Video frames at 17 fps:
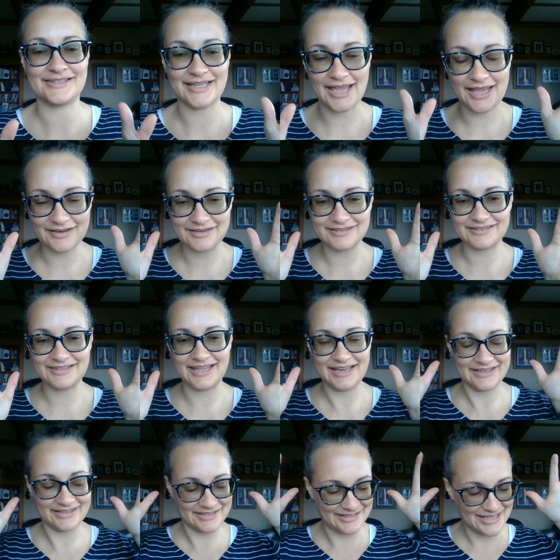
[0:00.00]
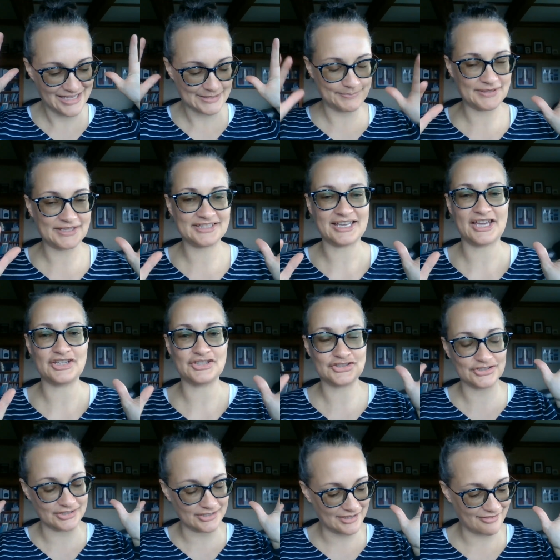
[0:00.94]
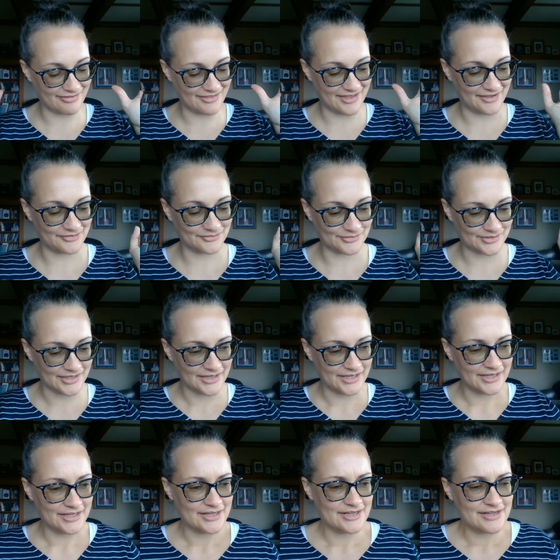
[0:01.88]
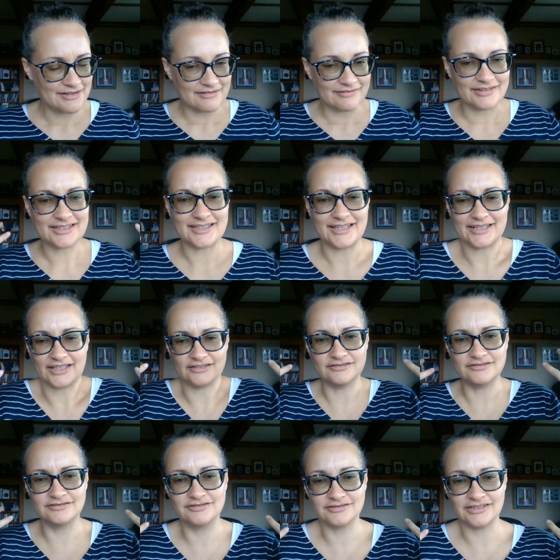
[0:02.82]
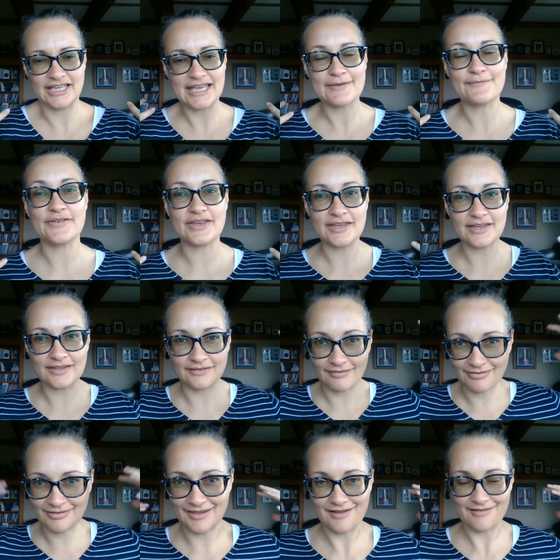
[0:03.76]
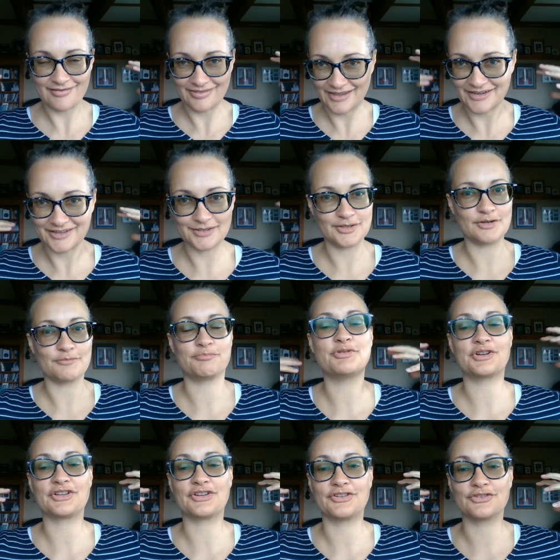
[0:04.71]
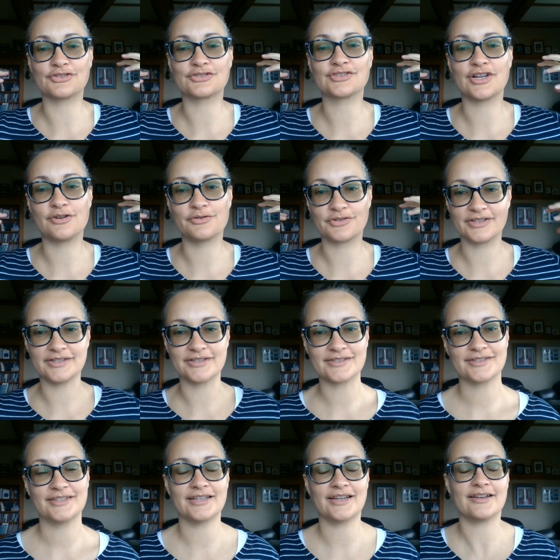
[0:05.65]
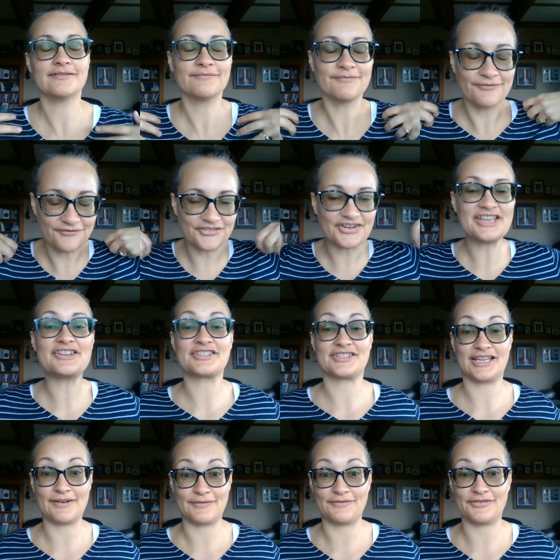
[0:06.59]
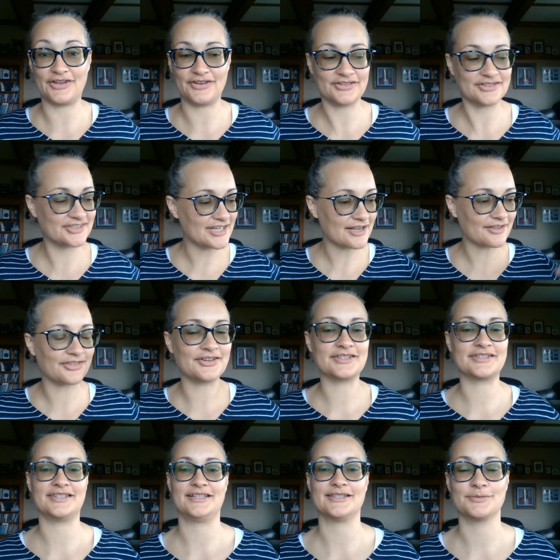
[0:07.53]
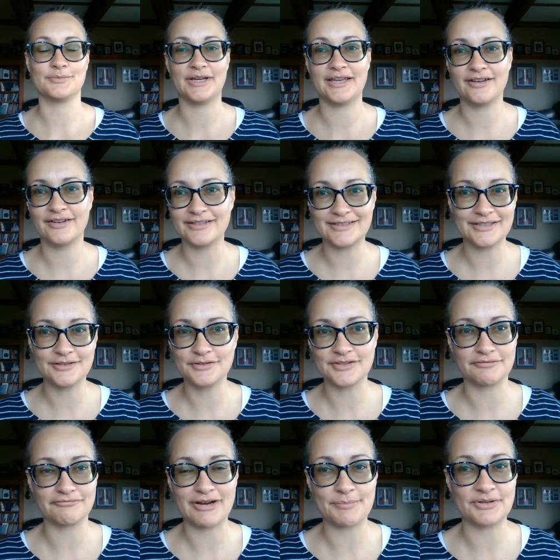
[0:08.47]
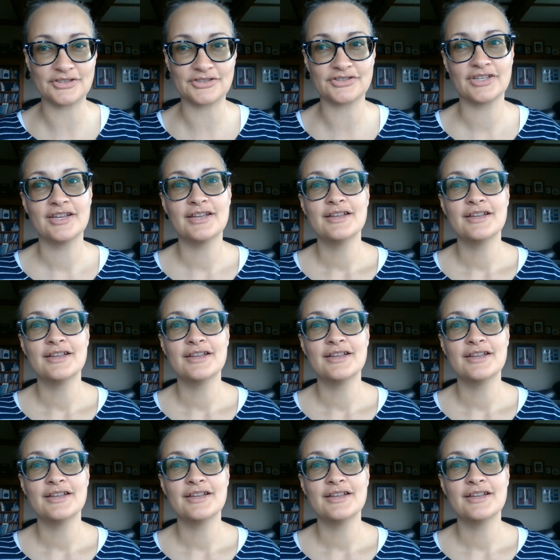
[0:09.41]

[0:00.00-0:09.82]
That that expectation and those it's like a ooh, heavy thing that is you're putting on your shoulders. You know, free yourself of those, chuck those things away. Ideals are rubbish.